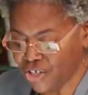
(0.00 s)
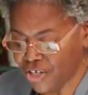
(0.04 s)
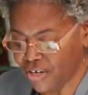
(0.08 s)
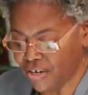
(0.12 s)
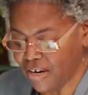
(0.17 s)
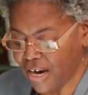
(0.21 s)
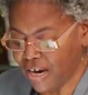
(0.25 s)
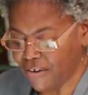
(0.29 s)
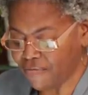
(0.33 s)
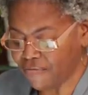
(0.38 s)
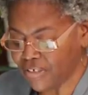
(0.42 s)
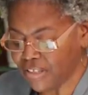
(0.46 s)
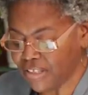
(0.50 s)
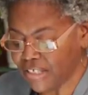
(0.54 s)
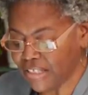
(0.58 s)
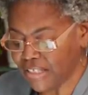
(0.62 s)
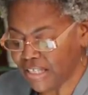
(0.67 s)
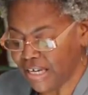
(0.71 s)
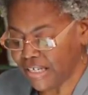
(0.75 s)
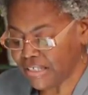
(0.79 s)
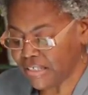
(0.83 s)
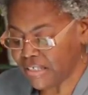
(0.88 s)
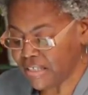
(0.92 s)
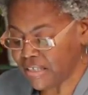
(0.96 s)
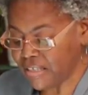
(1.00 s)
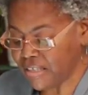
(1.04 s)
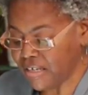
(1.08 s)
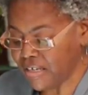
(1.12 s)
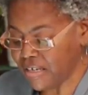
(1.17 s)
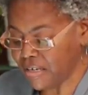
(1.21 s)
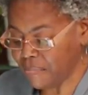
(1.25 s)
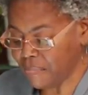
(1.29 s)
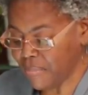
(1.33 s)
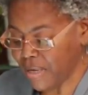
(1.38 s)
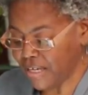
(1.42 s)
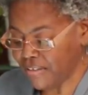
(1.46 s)
year, I really like to
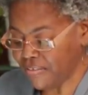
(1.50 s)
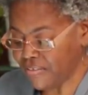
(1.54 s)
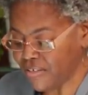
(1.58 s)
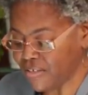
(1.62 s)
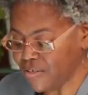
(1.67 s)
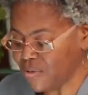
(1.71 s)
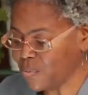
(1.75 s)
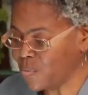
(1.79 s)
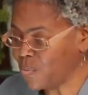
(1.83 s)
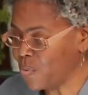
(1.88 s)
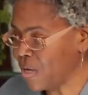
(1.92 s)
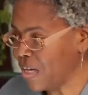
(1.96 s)
think about this.